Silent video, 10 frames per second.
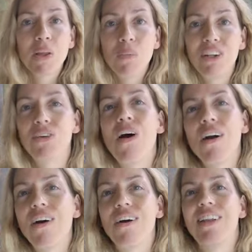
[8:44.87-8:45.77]
when you
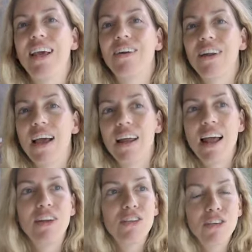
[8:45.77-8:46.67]
are on the internet
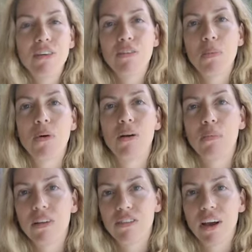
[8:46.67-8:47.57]
and you do have a
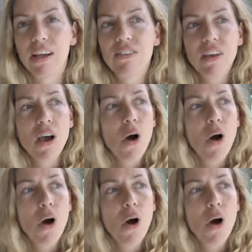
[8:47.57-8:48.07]
portable device,